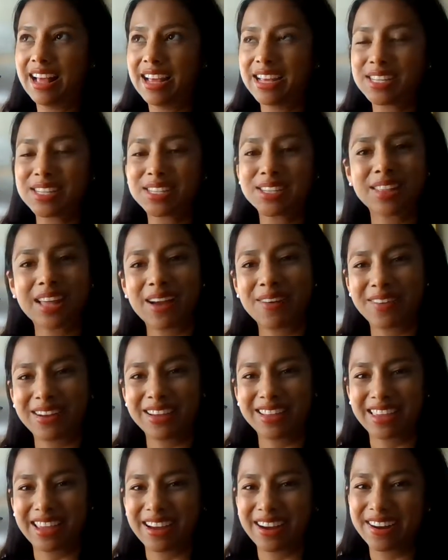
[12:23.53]
So that
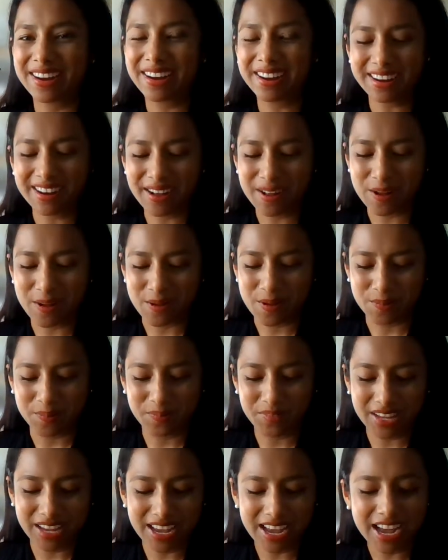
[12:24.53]
right there,
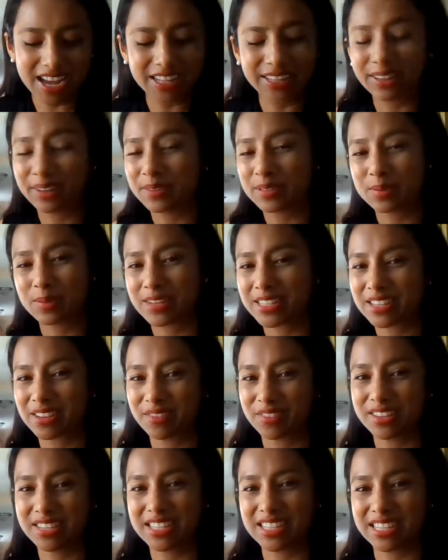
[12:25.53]
it had low
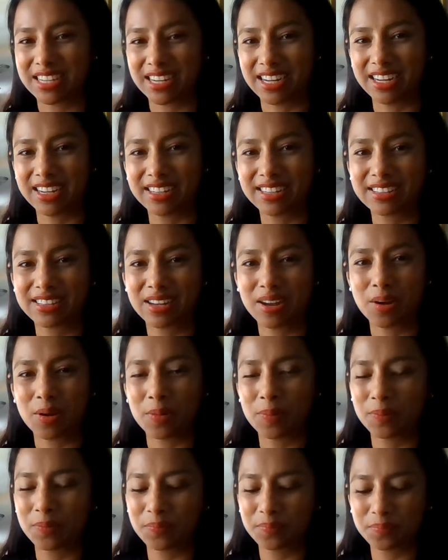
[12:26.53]
specificity.
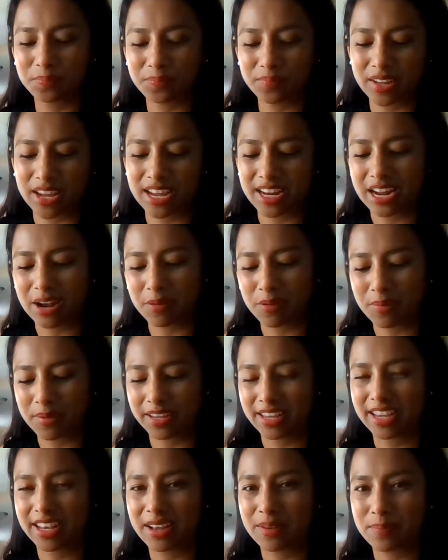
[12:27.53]
So, and now we're
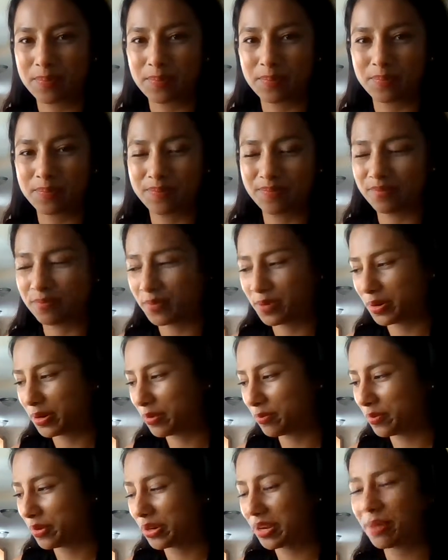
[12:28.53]
making
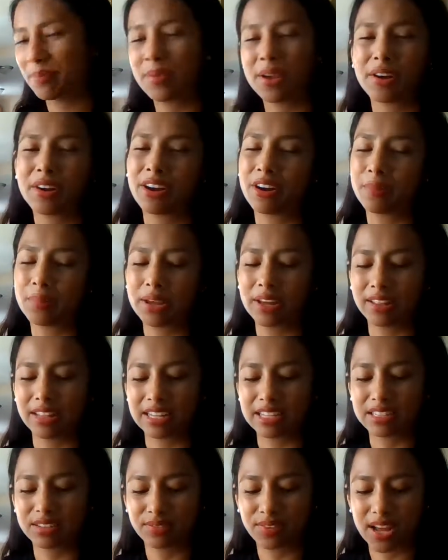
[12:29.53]
we're comparing our
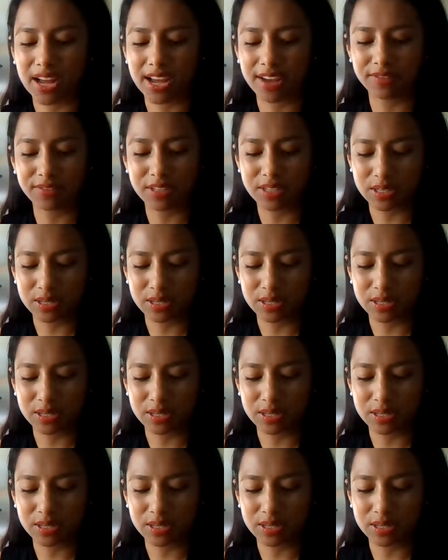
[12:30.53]
PLS-5